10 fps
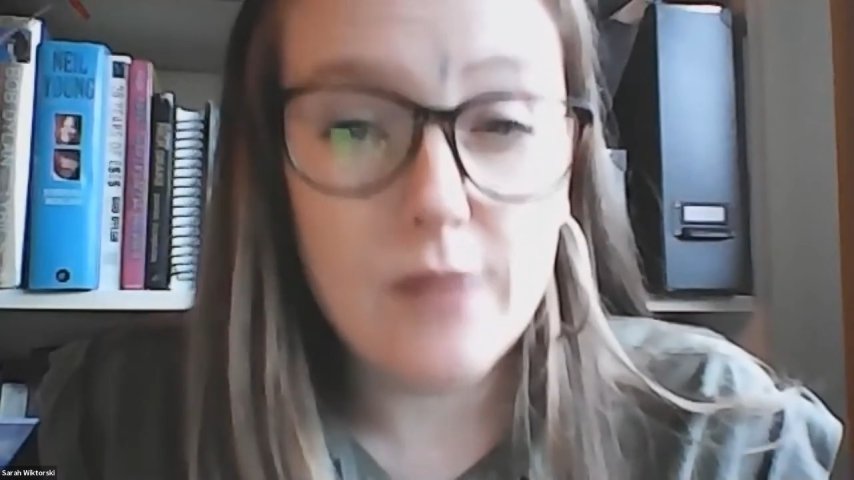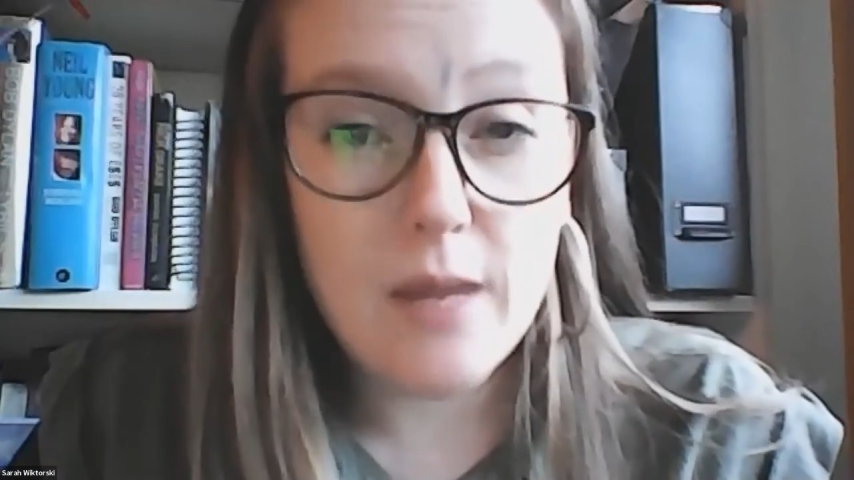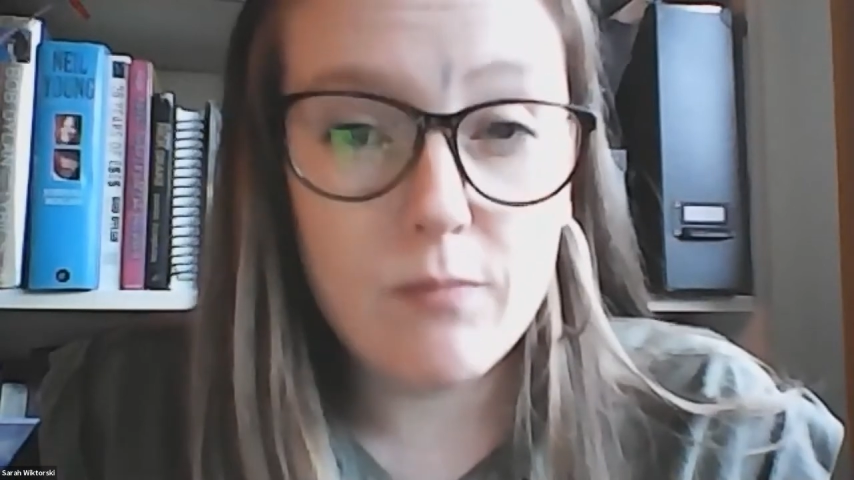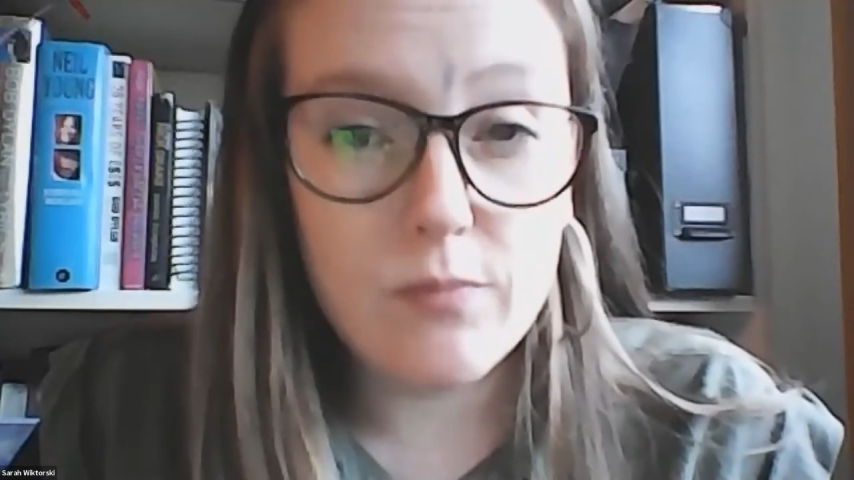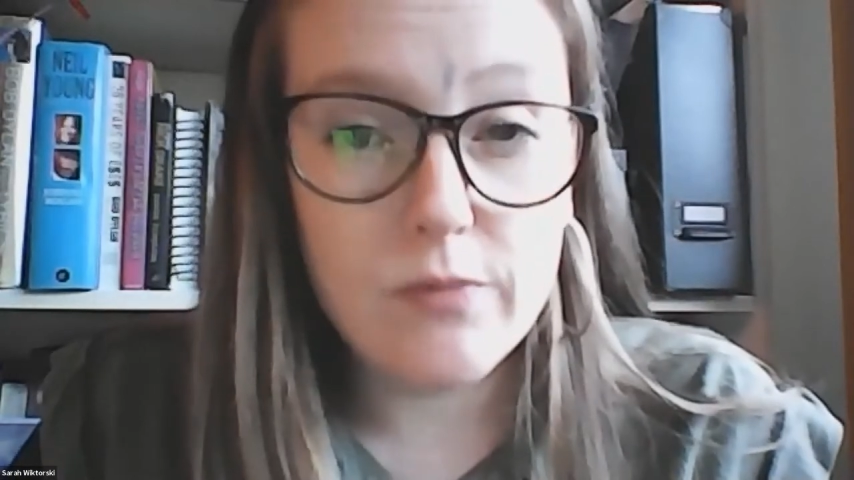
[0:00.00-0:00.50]

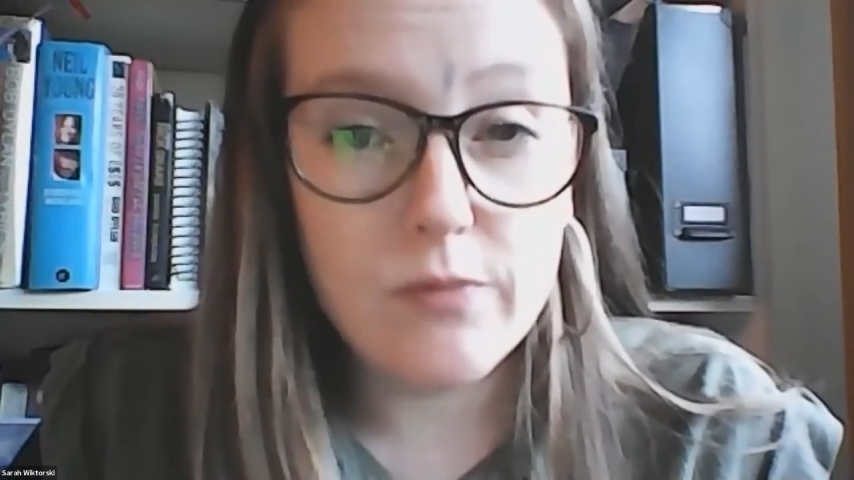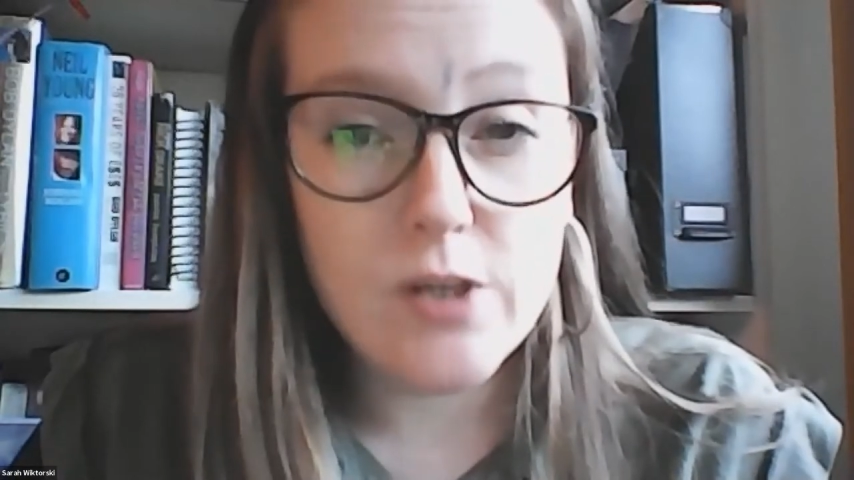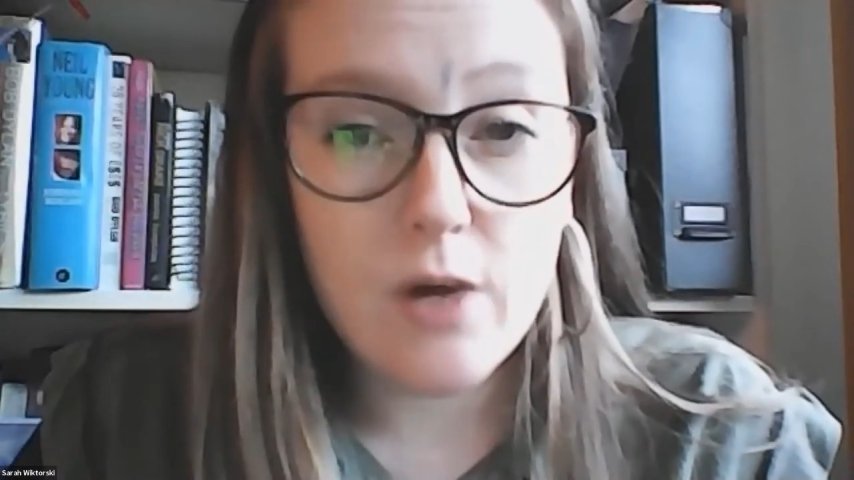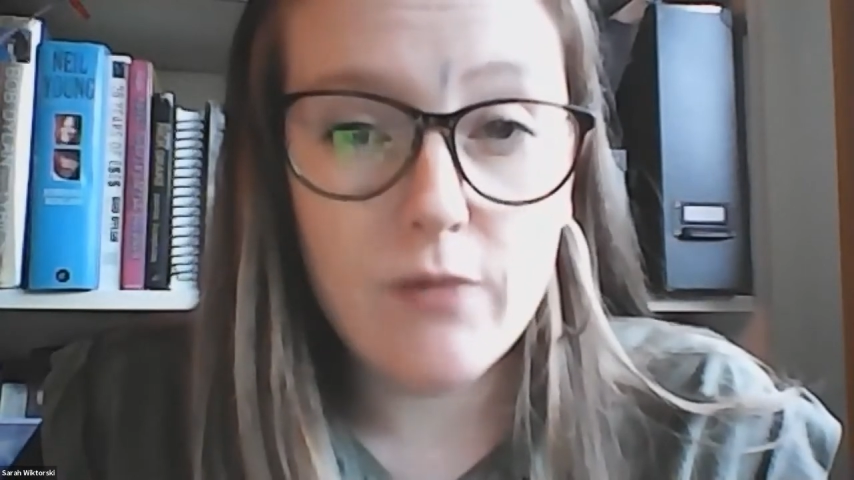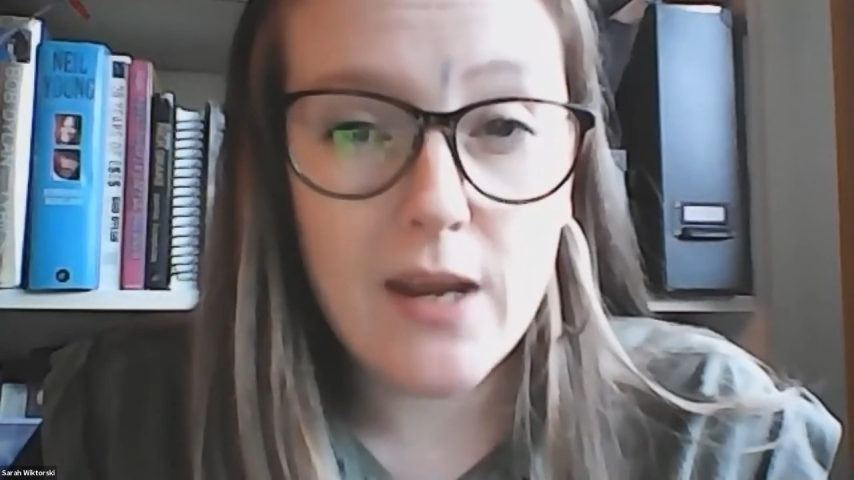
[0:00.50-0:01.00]

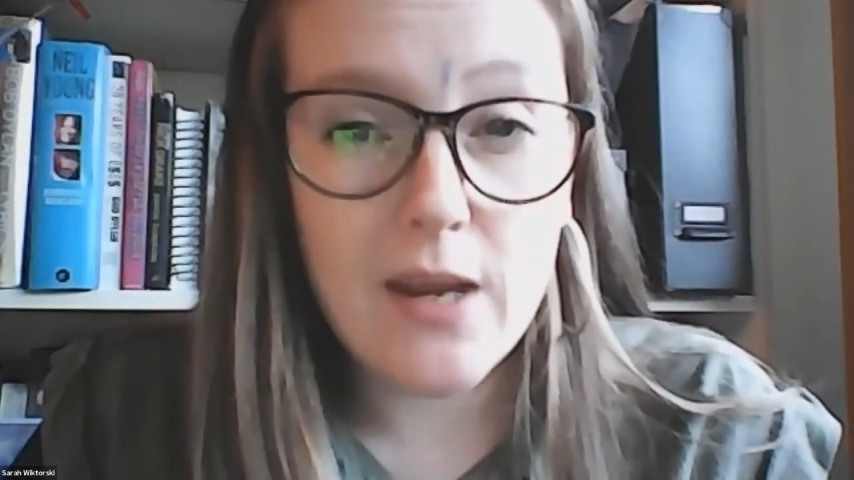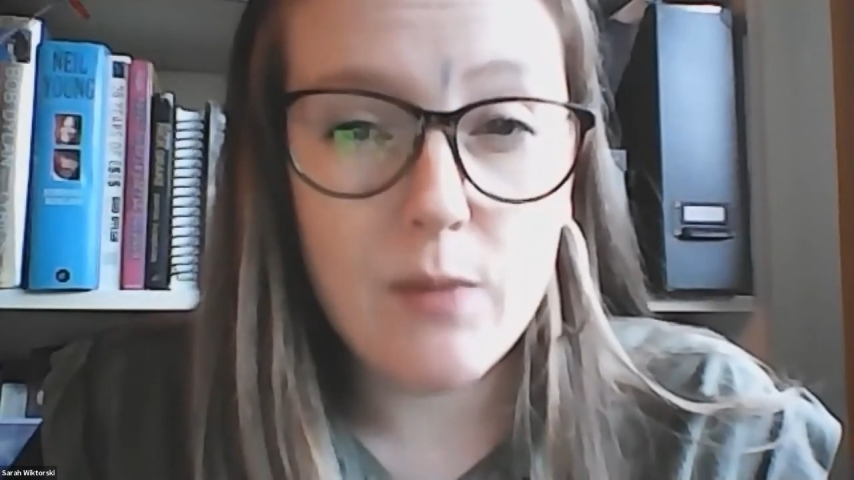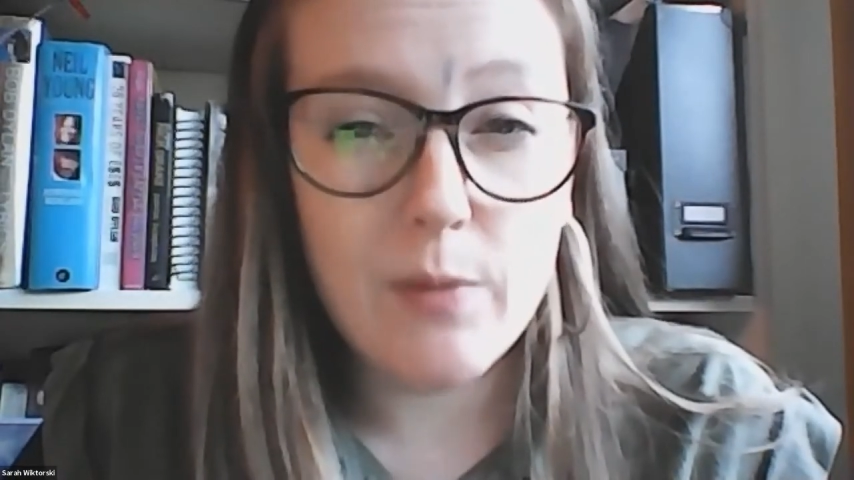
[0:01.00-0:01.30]
return rate.